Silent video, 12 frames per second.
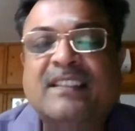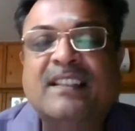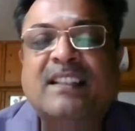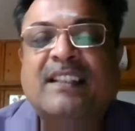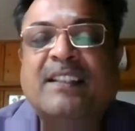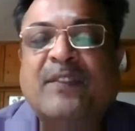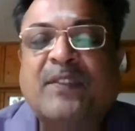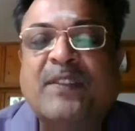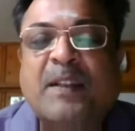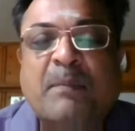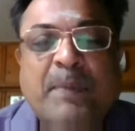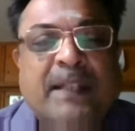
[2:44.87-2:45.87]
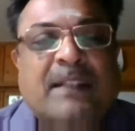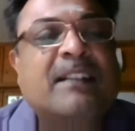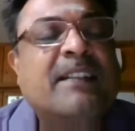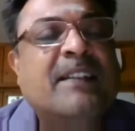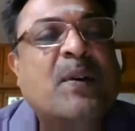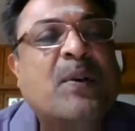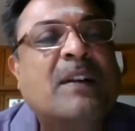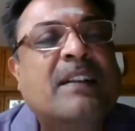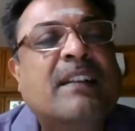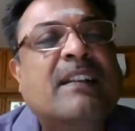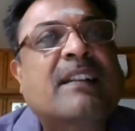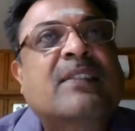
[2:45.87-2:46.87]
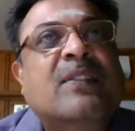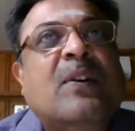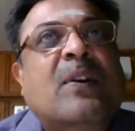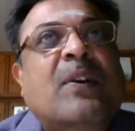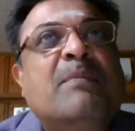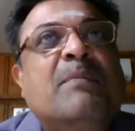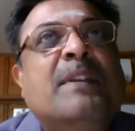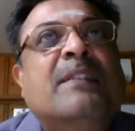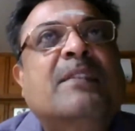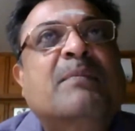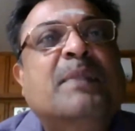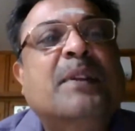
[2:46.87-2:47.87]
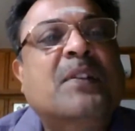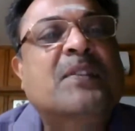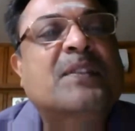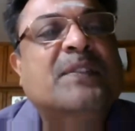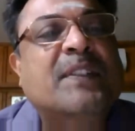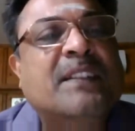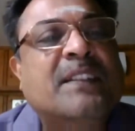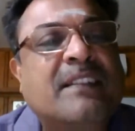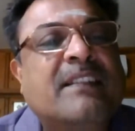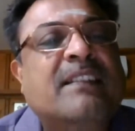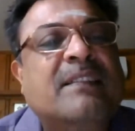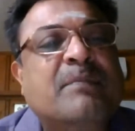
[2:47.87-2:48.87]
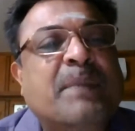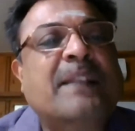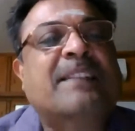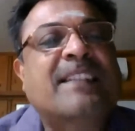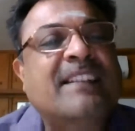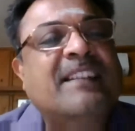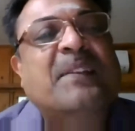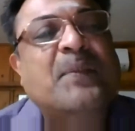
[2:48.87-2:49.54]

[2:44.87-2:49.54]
And if repeatedly Gauhati has called me, it is because of her blessings.